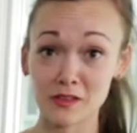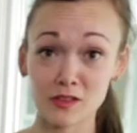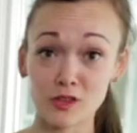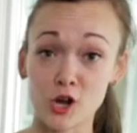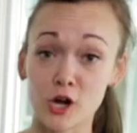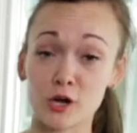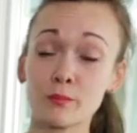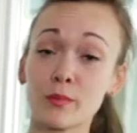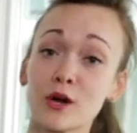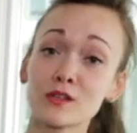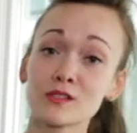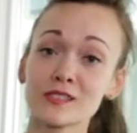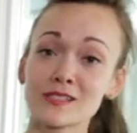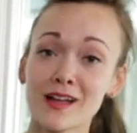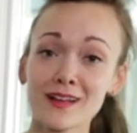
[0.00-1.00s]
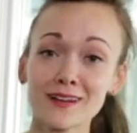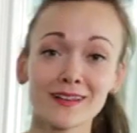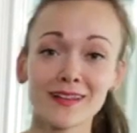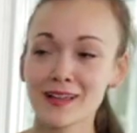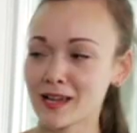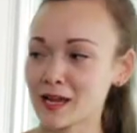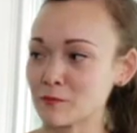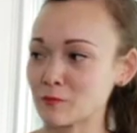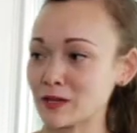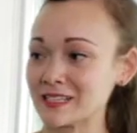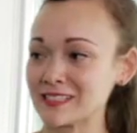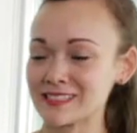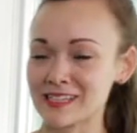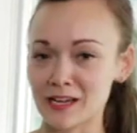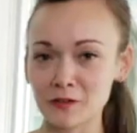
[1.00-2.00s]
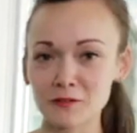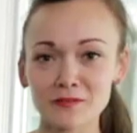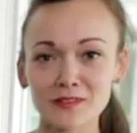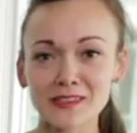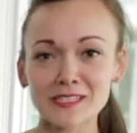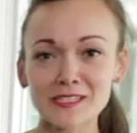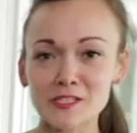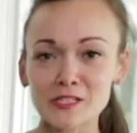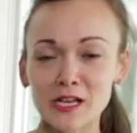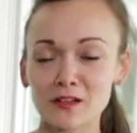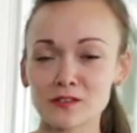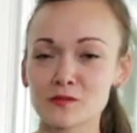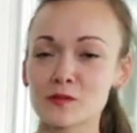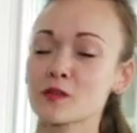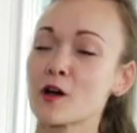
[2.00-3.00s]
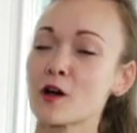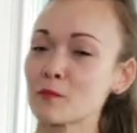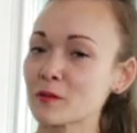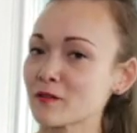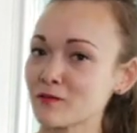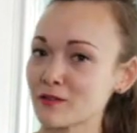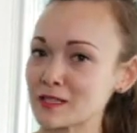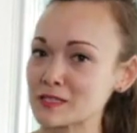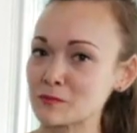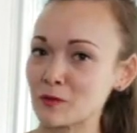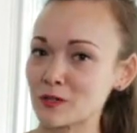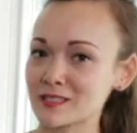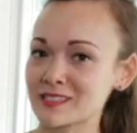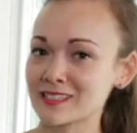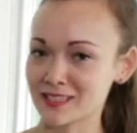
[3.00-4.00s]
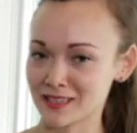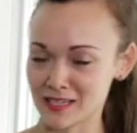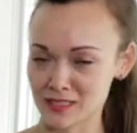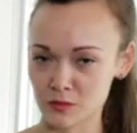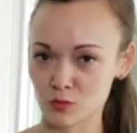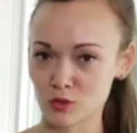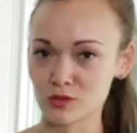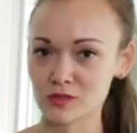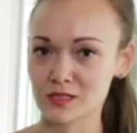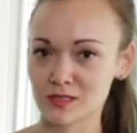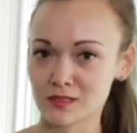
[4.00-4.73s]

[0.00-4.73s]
that the hard part's done, I'm ready to outfit these shelves with all my friends' books and collectibles.